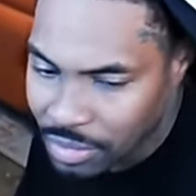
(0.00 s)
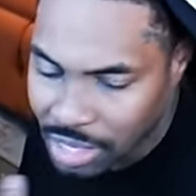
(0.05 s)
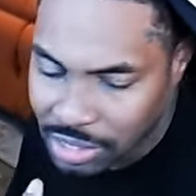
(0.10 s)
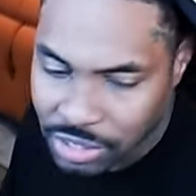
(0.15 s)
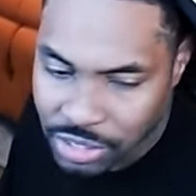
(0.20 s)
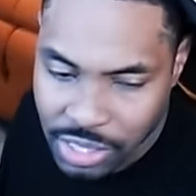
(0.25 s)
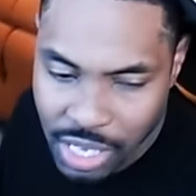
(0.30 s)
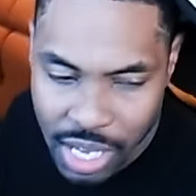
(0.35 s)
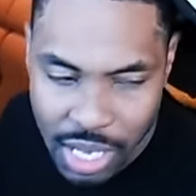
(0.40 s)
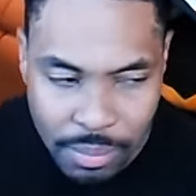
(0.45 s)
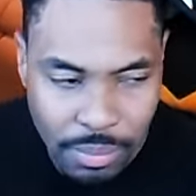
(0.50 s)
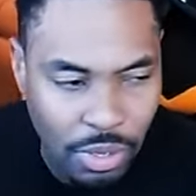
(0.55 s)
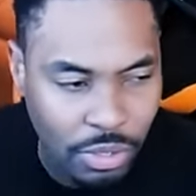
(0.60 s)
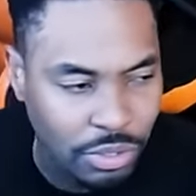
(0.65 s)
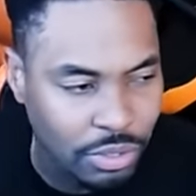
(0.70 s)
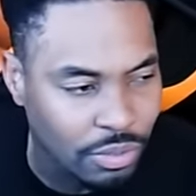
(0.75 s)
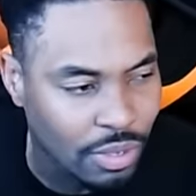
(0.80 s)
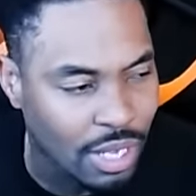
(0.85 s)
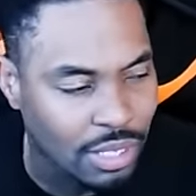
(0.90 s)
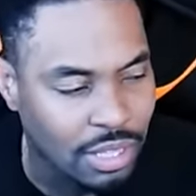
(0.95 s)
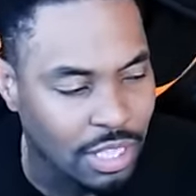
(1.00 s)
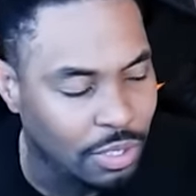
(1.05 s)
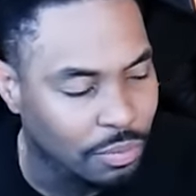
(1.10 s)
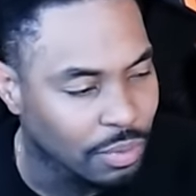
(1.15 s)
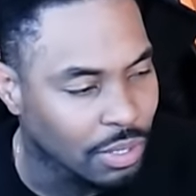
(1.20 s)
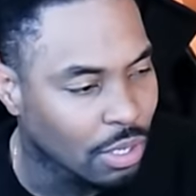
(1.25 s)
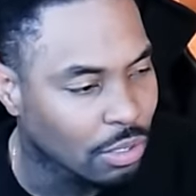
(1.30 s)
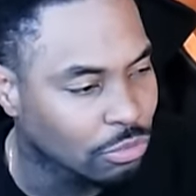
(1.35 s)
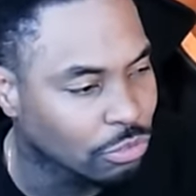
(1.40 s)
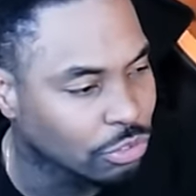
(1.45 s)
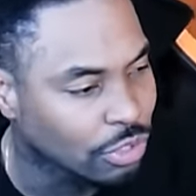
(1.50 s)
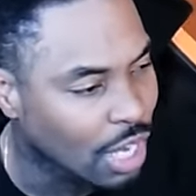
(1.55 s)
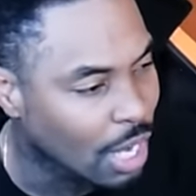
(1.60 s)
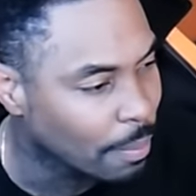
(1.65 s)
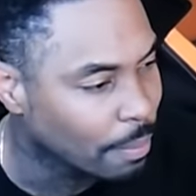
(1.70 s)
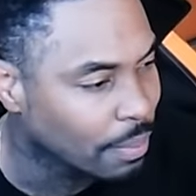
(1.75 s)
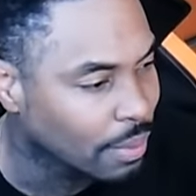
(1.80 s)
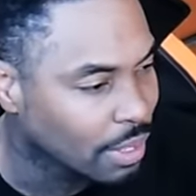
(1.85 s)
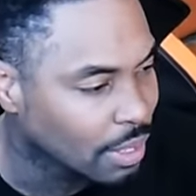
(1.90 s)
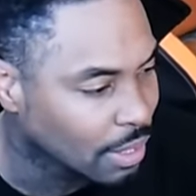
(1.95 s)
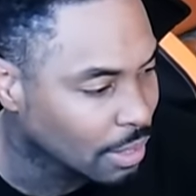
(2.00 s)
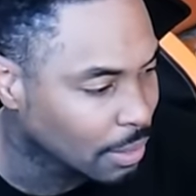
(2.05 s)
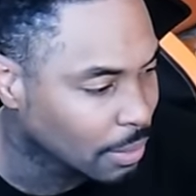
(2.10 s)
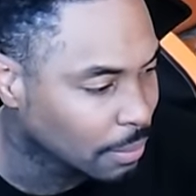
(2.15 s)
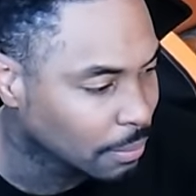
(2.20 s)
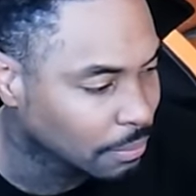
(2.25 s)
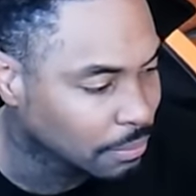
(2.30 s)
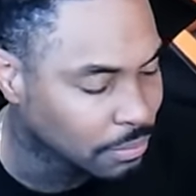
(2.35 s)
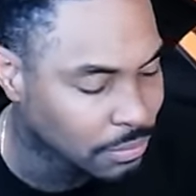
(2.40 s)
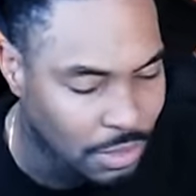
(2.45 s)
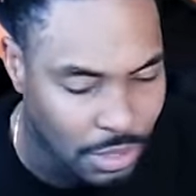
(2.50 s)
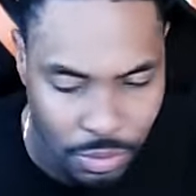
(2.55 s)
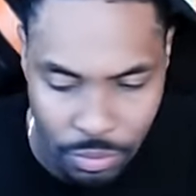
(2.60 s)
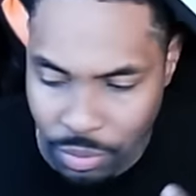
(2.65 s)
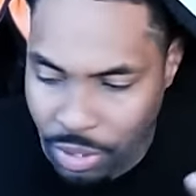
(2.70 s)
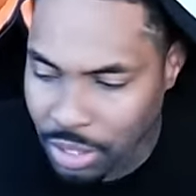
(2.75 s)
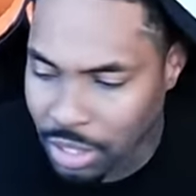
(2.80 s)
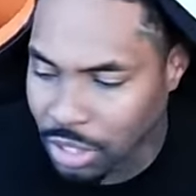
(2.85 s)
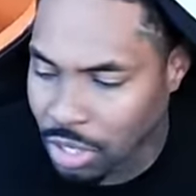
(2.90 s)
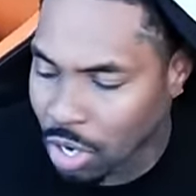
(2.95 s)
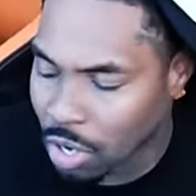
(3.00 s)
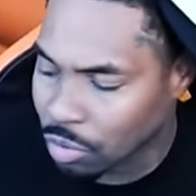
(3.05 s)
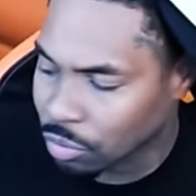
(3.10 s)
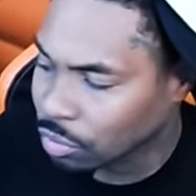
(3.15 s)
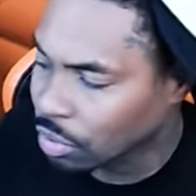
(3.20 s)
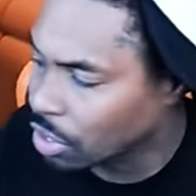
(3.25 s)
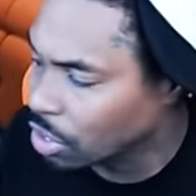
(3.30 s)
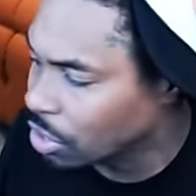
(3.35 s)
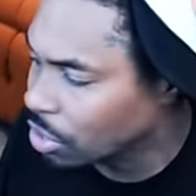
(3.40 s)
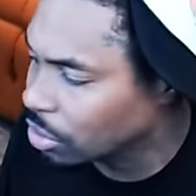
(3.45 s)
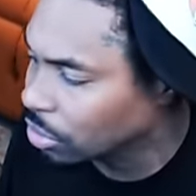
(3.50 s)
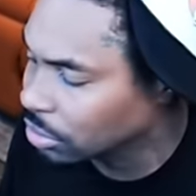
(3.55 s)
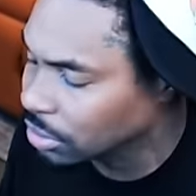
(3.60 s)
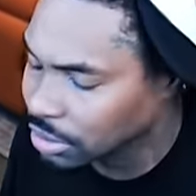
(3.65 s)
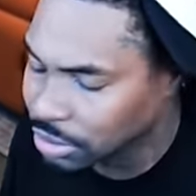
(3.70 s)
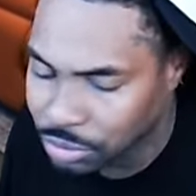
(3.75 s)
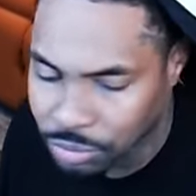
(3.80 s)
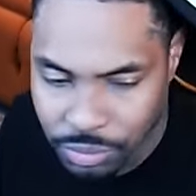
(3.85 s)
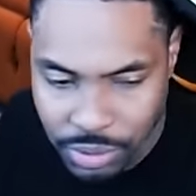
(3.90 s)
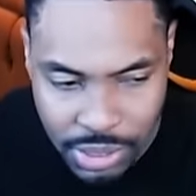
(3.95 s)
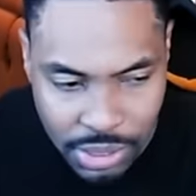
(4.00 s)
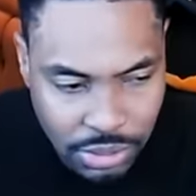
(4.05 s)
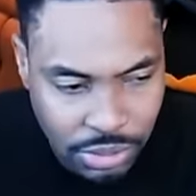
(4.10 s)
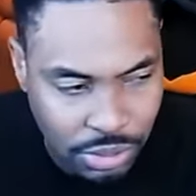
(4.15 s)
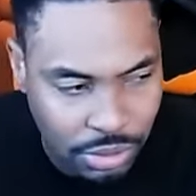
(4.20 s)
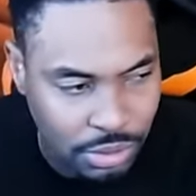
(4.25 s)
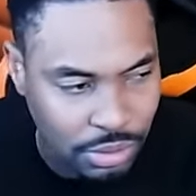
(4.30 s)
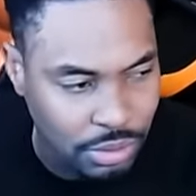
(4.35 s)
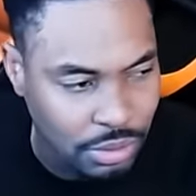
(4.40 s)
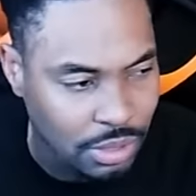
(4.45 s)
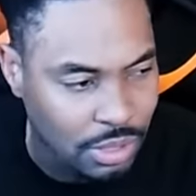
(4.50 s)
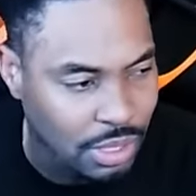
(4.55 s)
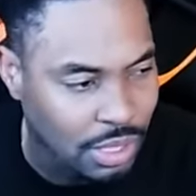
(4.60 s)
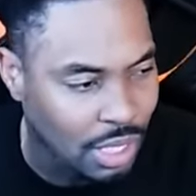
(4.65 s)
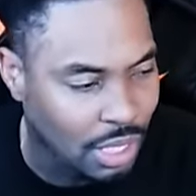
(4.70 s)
Shame on you. I think we're gonna drop um, what could go wrong this week too.